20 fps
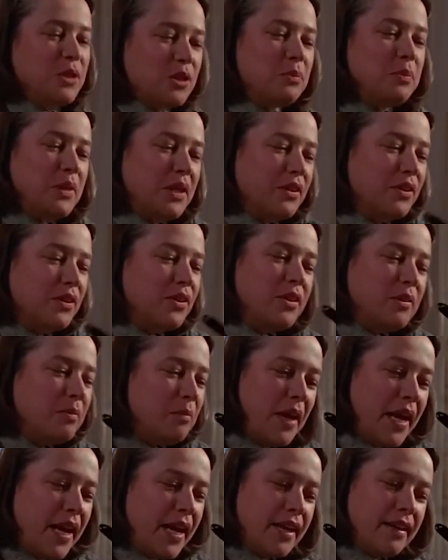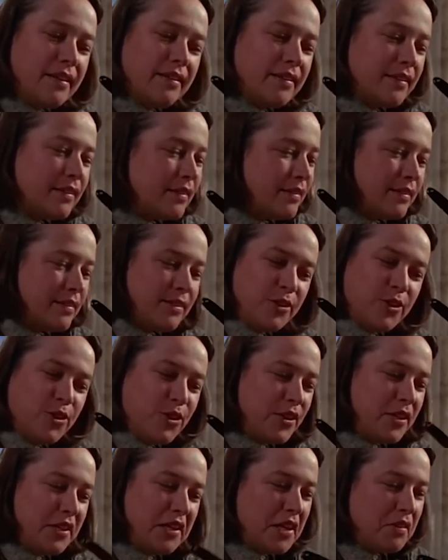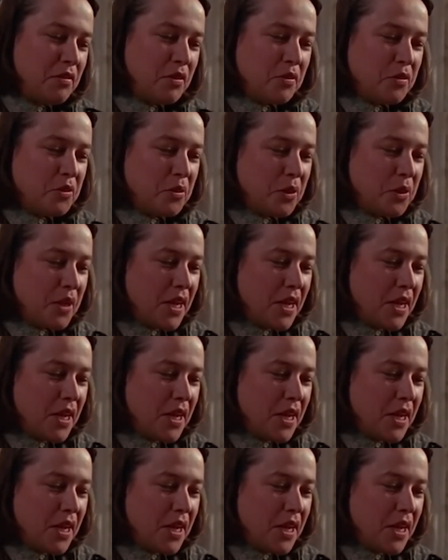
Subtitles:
She's willing to keep her, she's a crazed